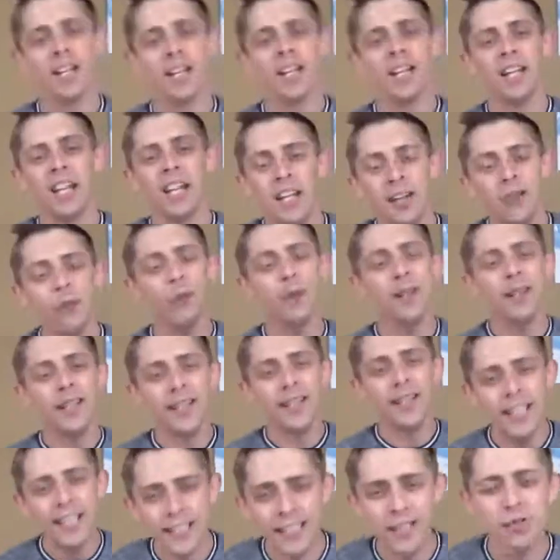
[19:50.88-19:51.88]
if we
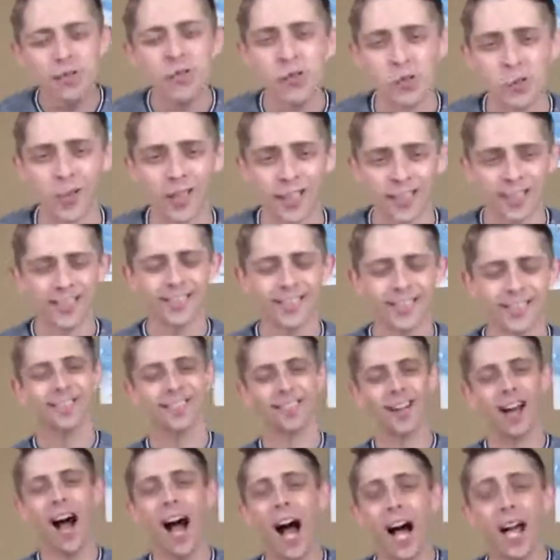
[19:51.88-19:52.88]
lean into it,
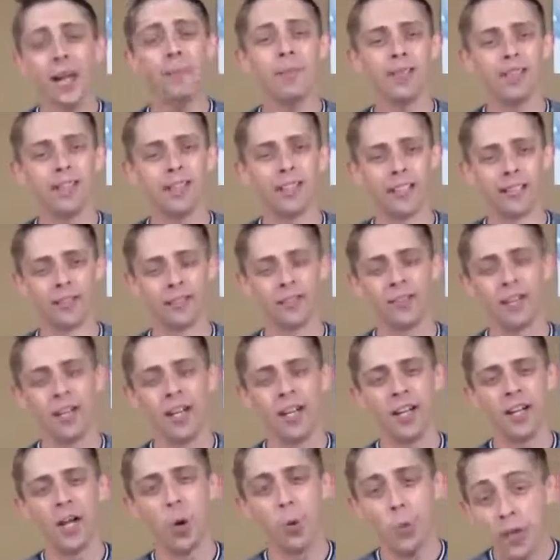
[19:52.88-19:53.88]
I believe
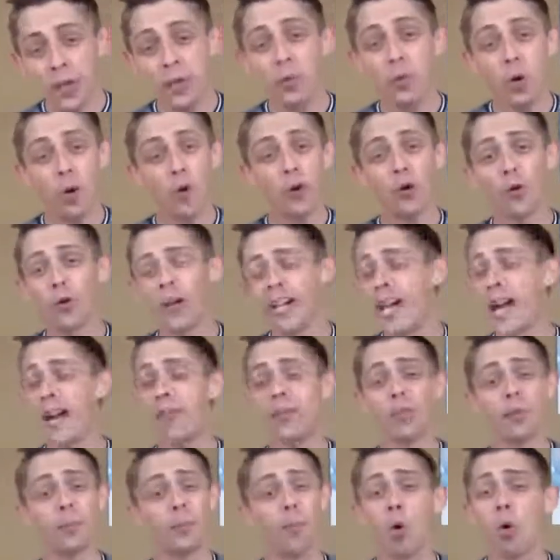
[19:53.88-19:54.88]
we will create the
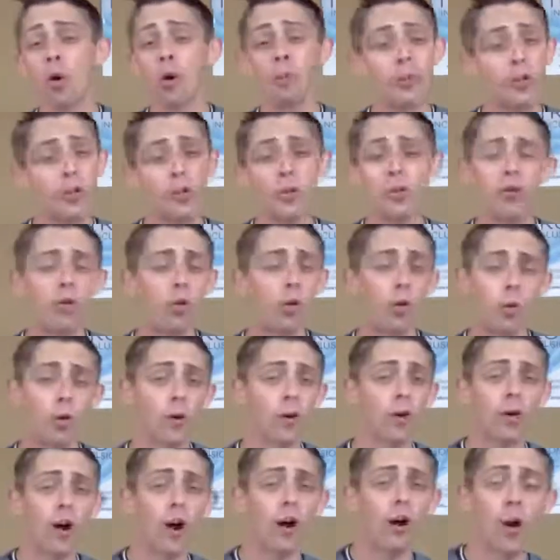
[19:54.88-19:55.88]
more beautiful world
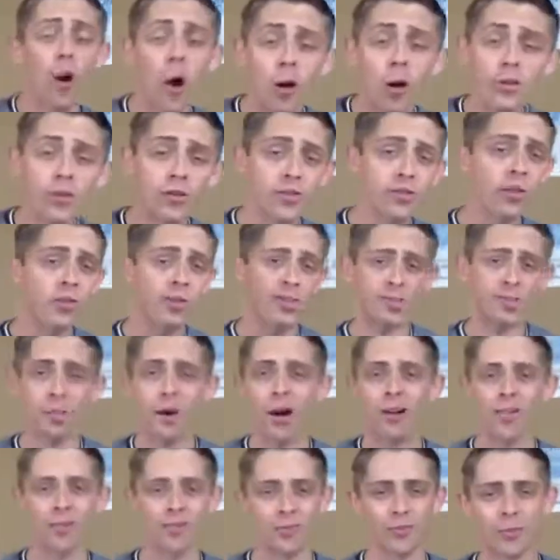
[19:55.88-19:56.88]
our hearts know is
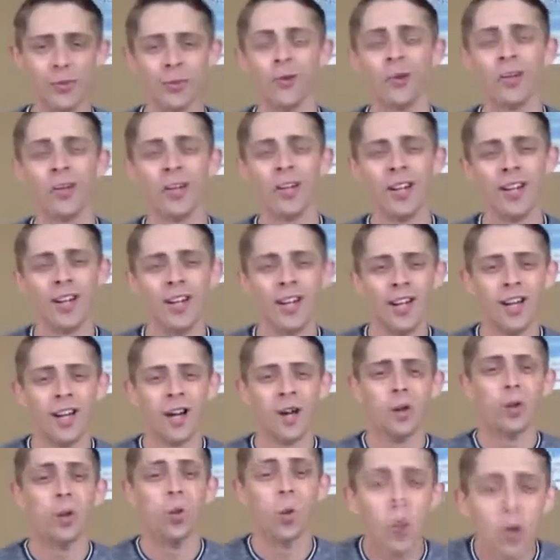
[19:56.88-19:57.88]
possible.
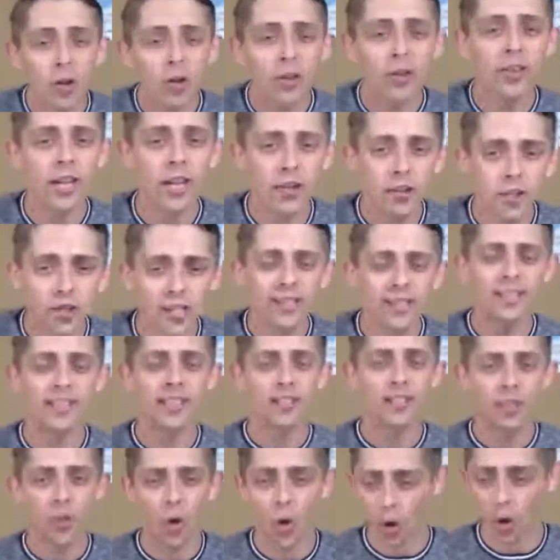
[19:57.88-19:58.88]
the world that Jesus
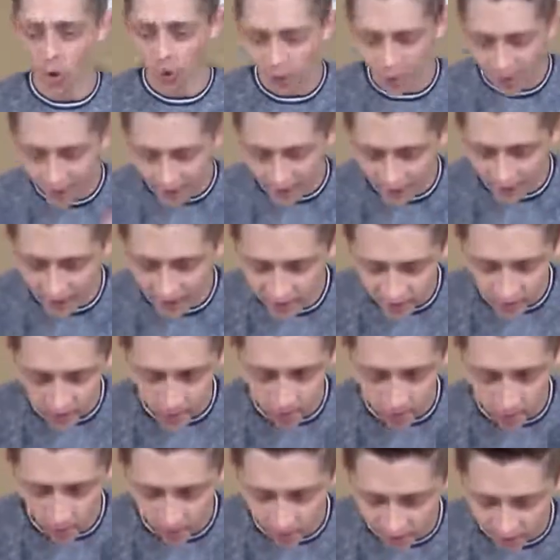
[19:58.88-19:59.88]
called the kingdom
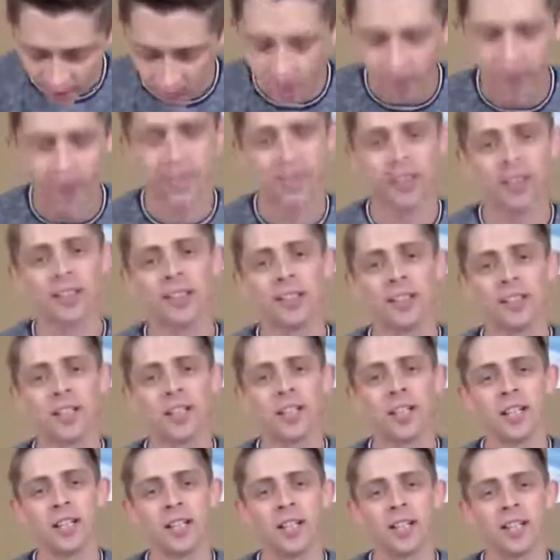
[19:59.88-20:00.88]
of God.
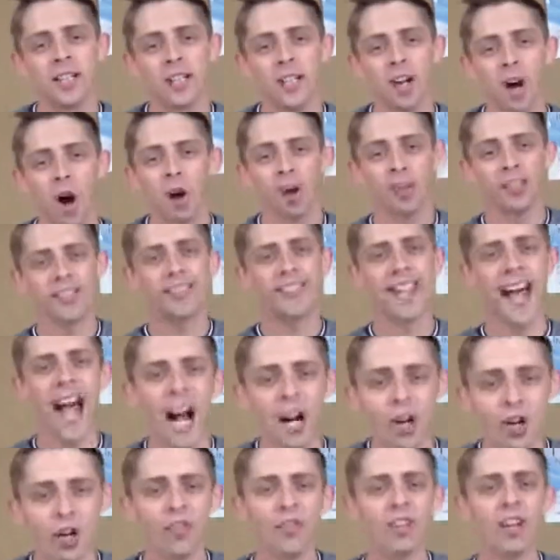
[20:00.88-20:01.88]
Our
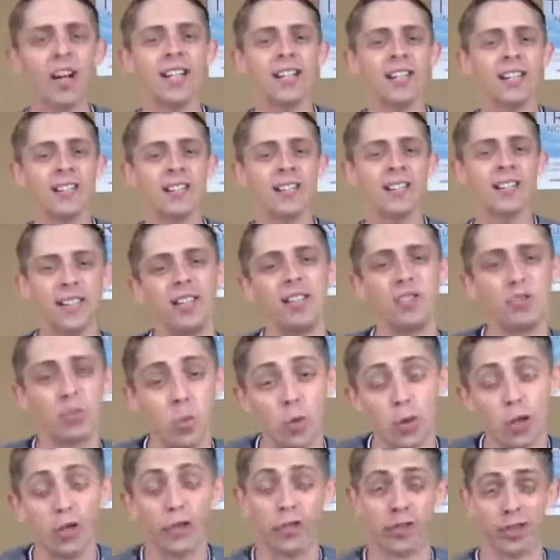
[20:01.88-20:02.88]
sacrifice is
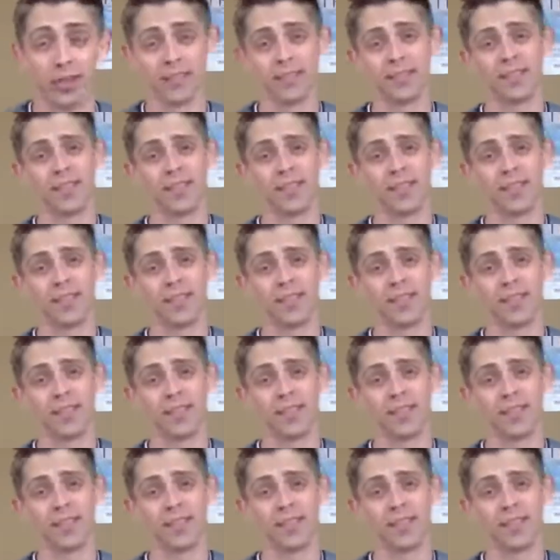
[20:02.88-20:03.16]
worth it.